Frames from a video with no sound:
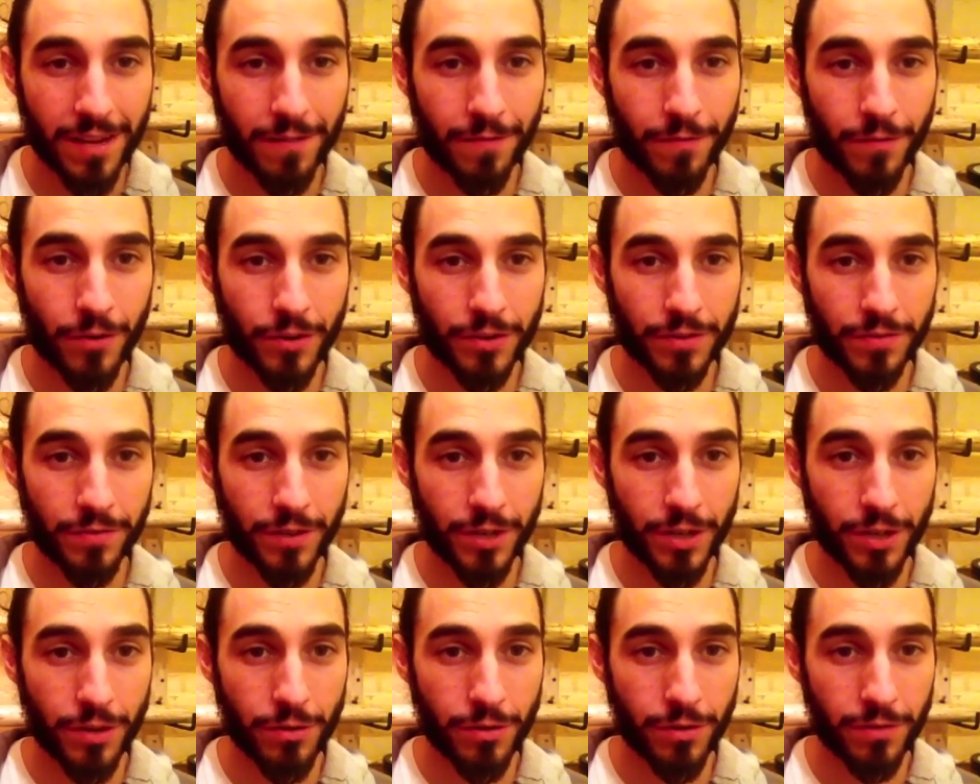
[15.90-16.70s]
First
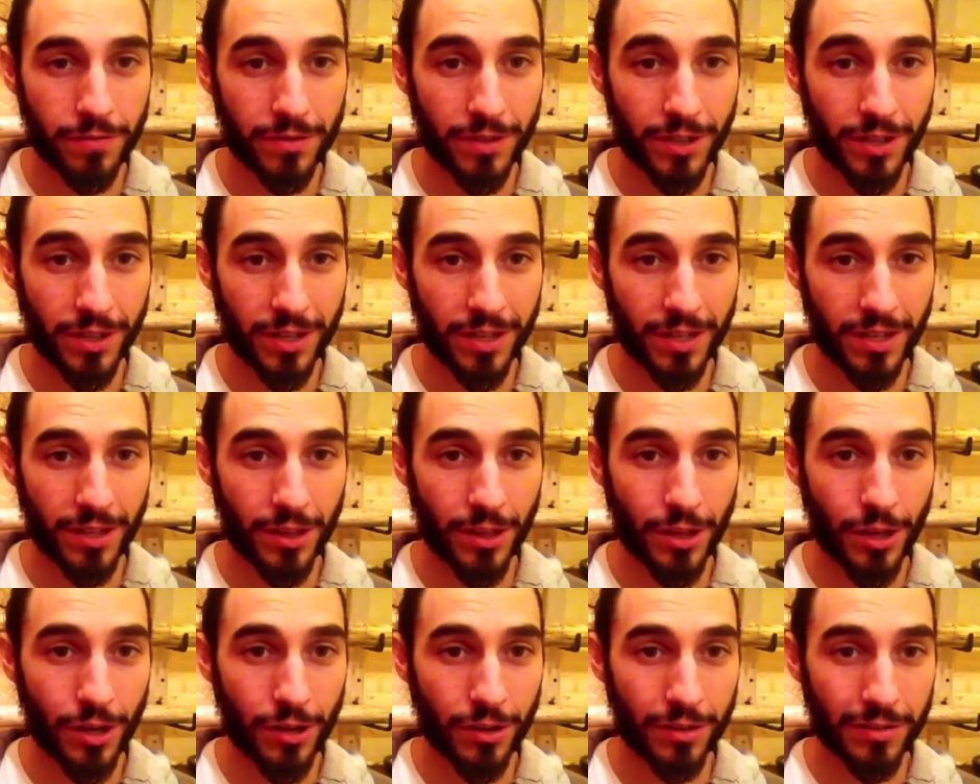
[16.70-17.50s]
video I've done in a
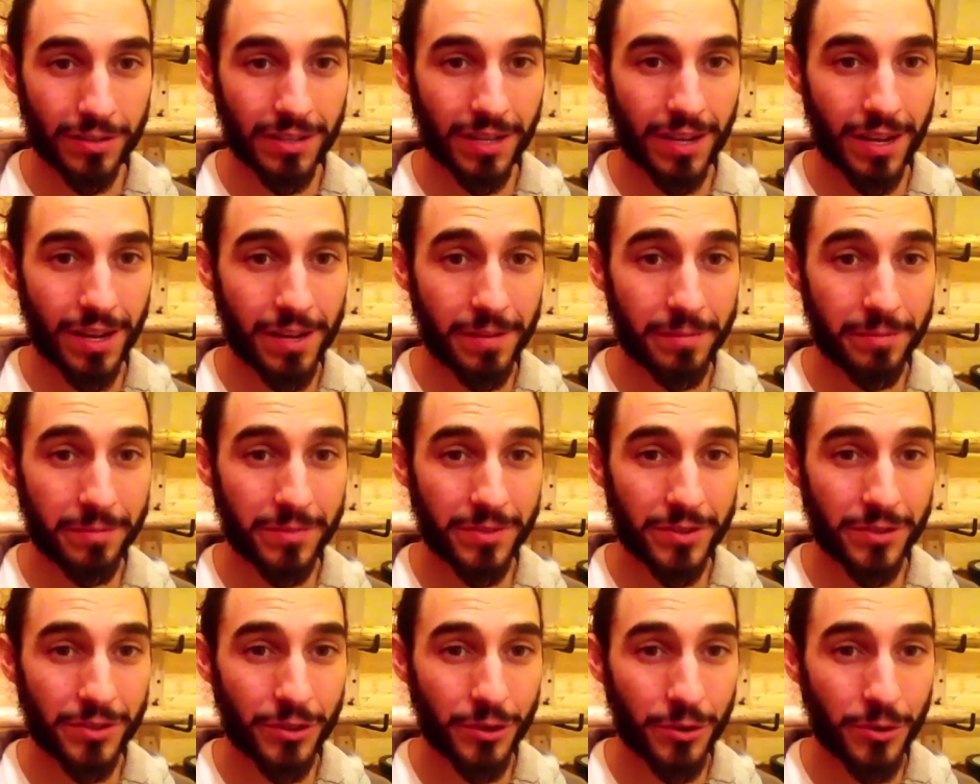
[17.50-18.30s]
long time,
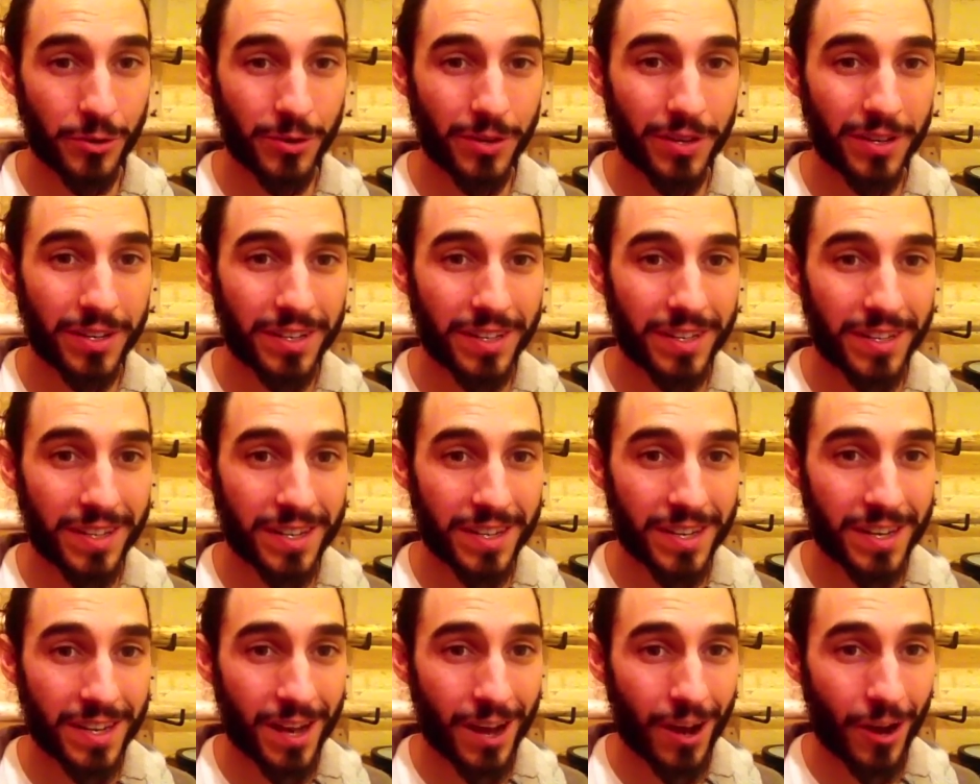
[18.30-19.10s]
so
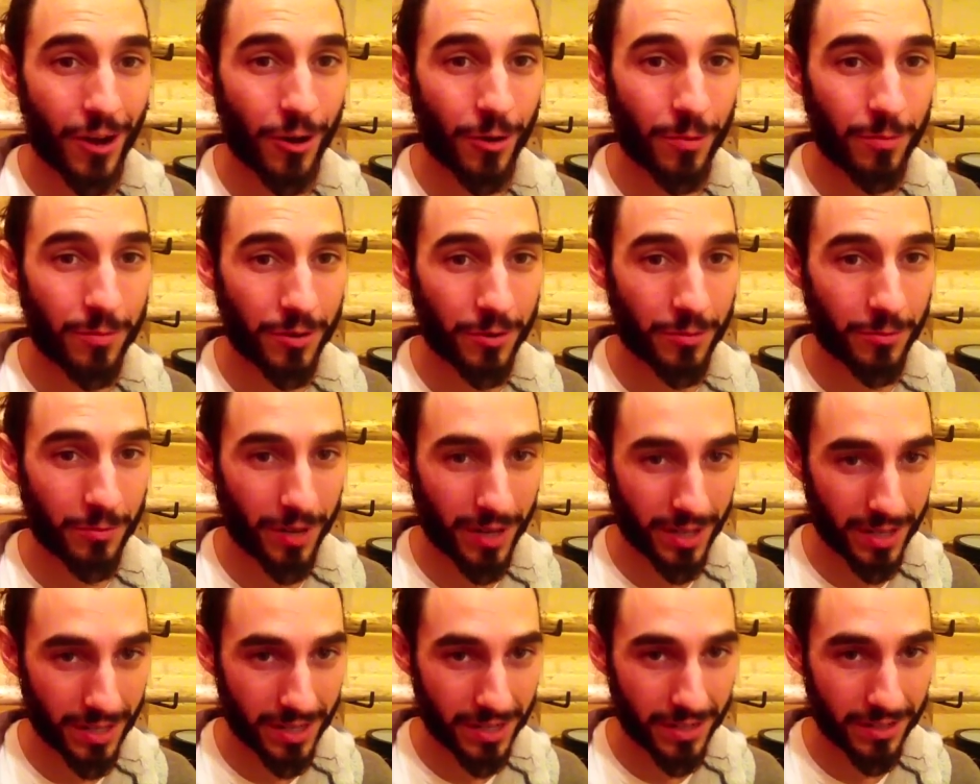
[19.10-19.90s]
I hope you're
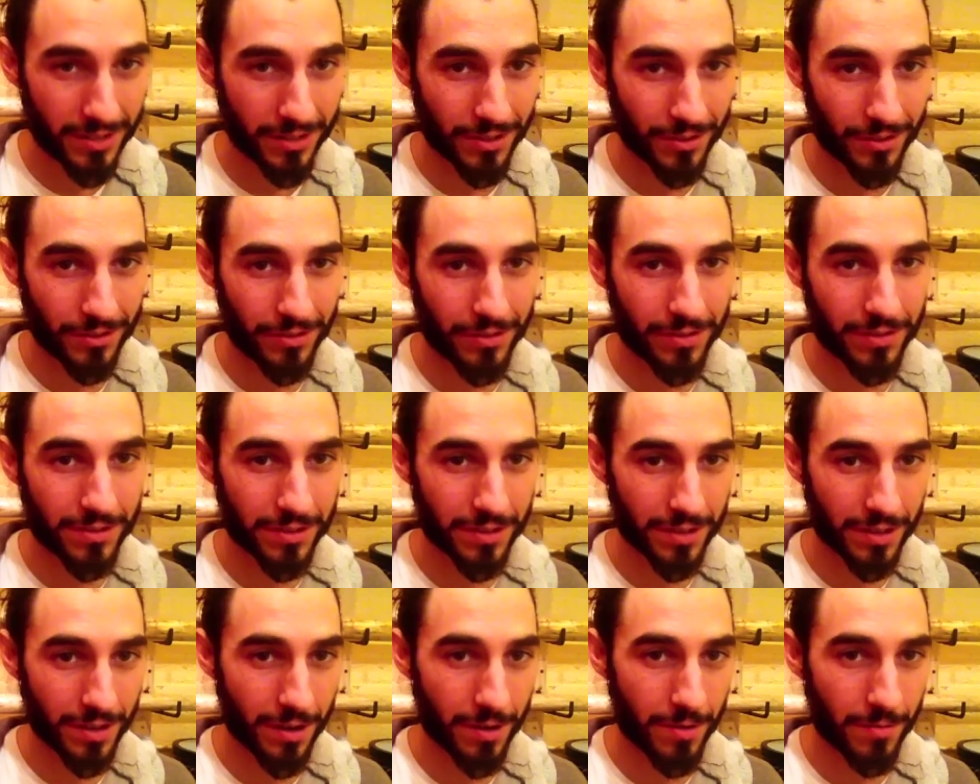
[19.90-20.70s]
ready to learn
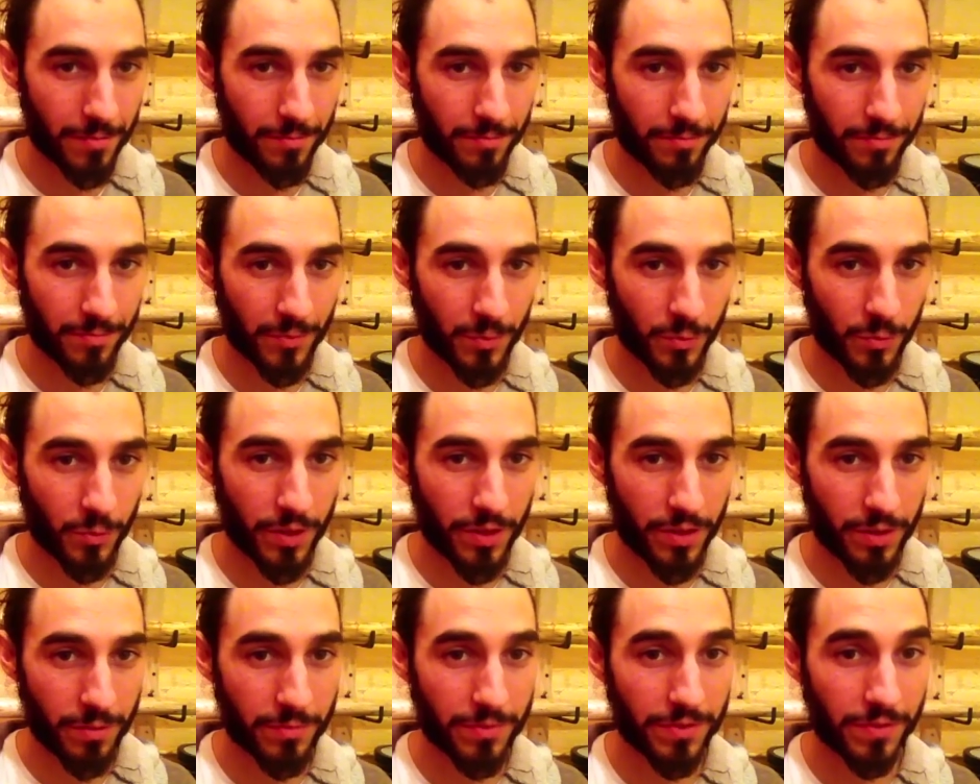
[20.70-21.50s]
some
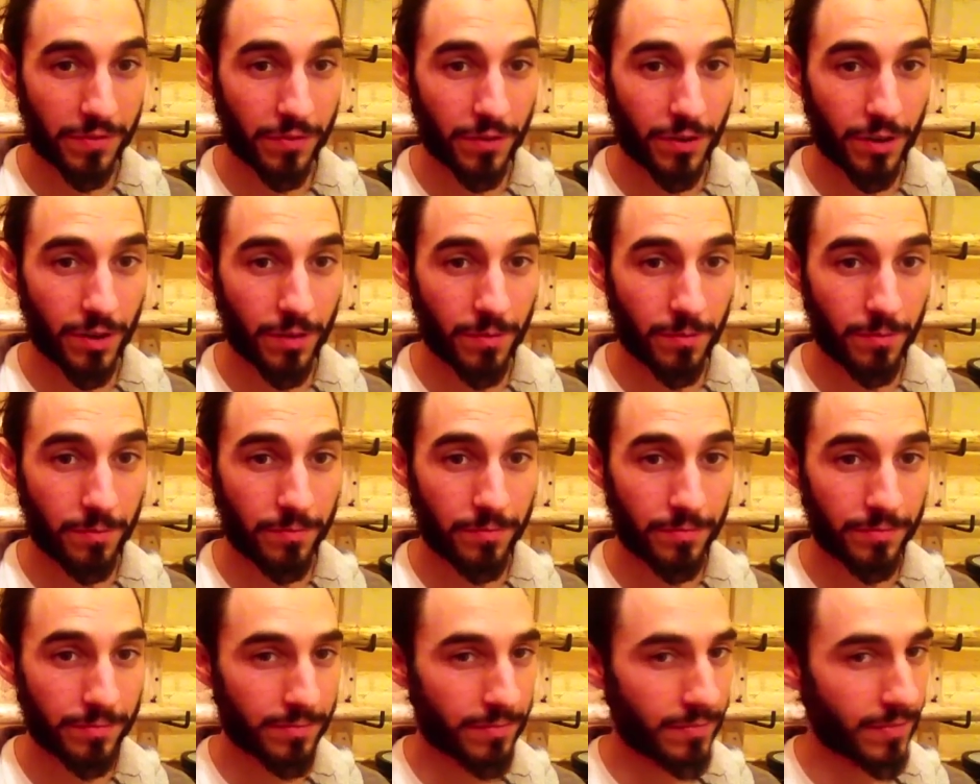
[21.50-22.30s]
rhythms from
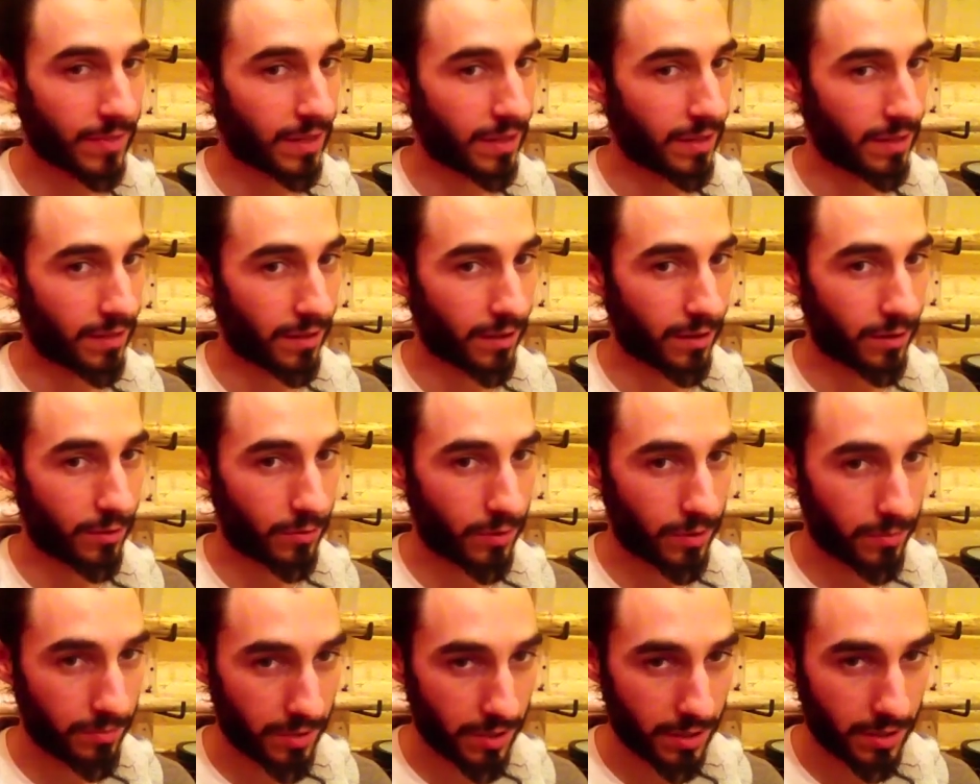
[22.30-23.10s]
the
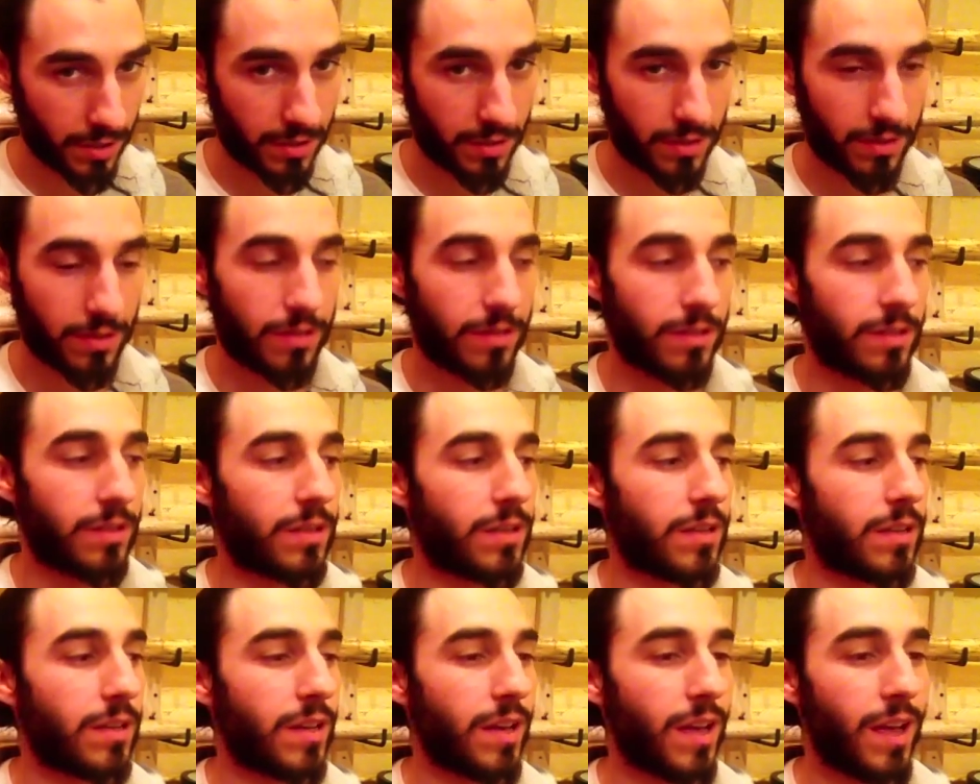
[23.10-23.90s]
Caribbean
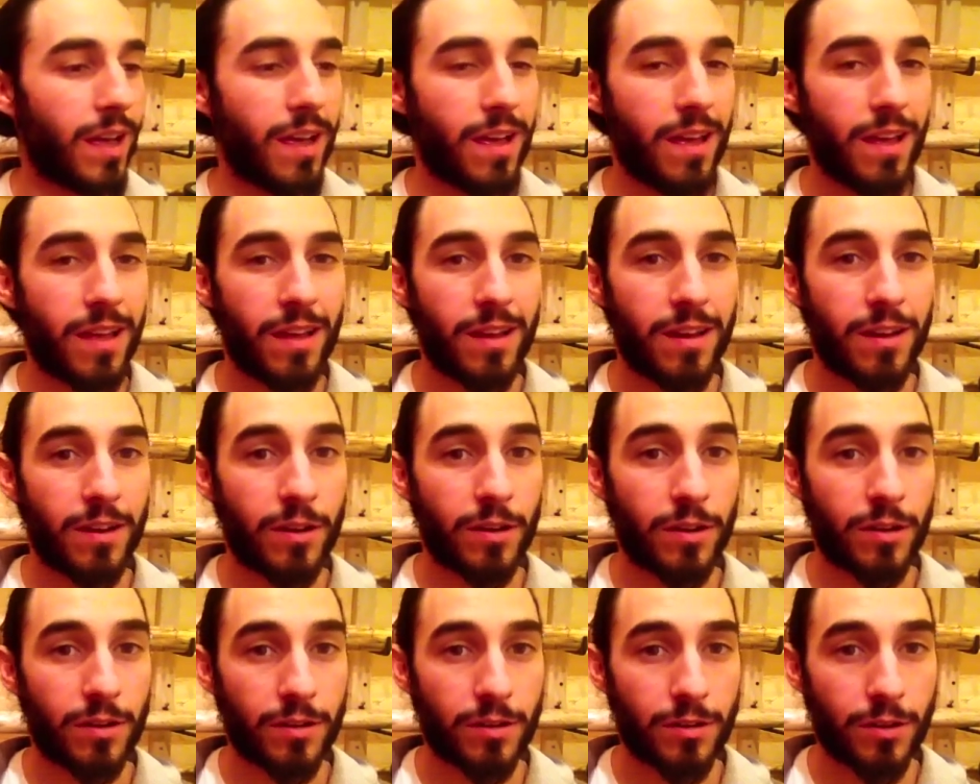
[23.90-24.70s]
and
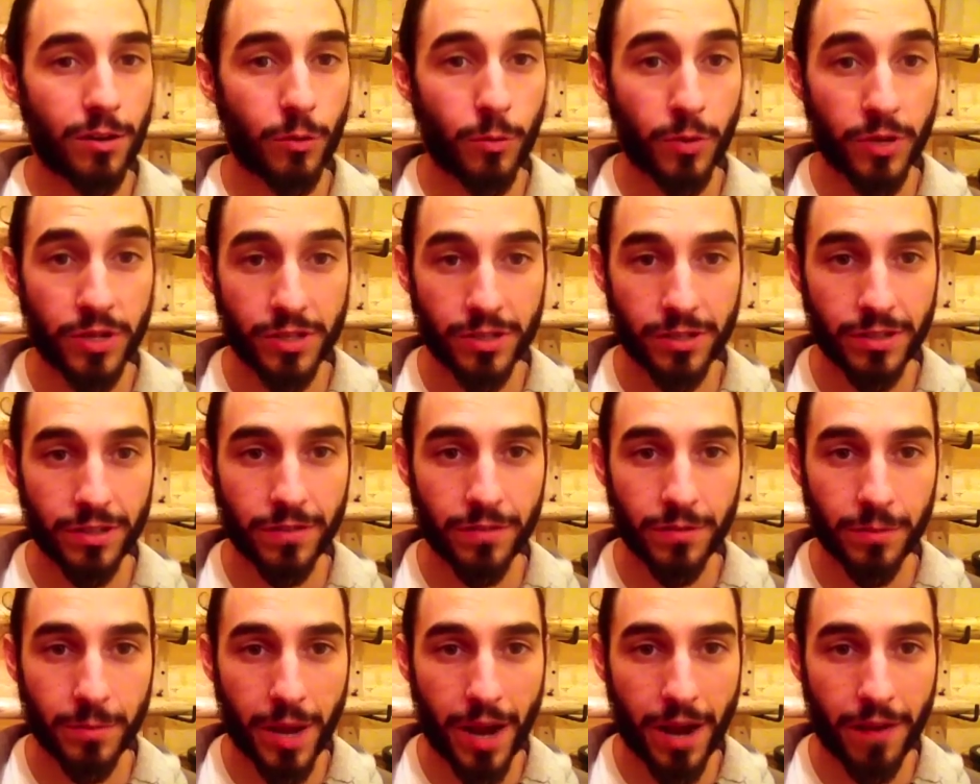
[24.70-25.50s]
originally
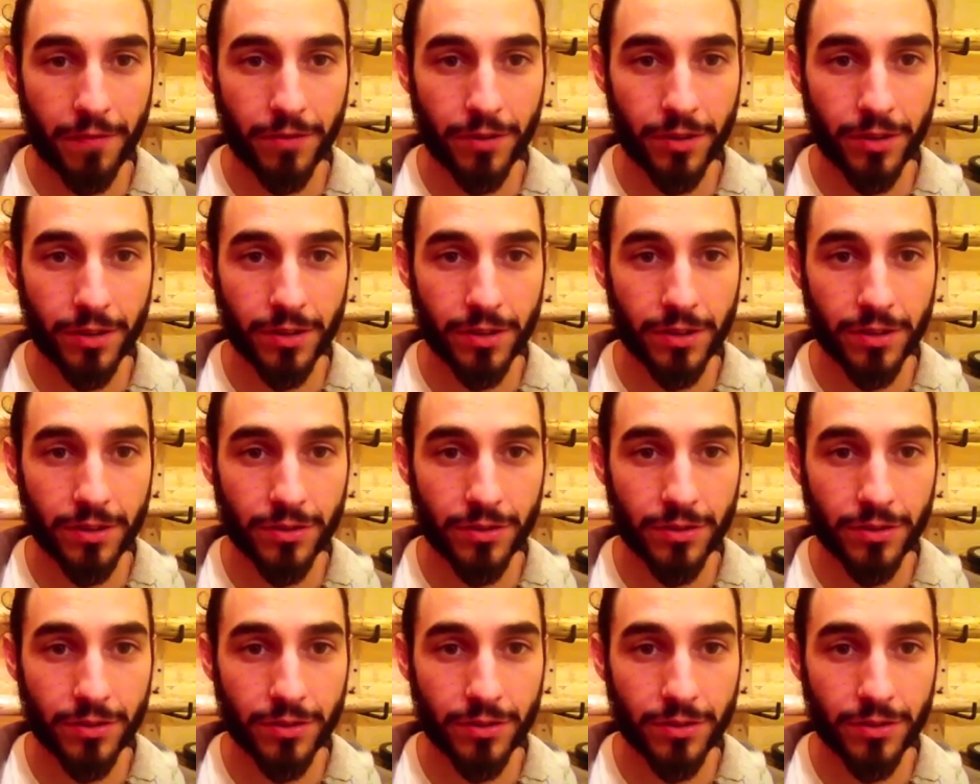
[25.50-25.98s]
from Africa.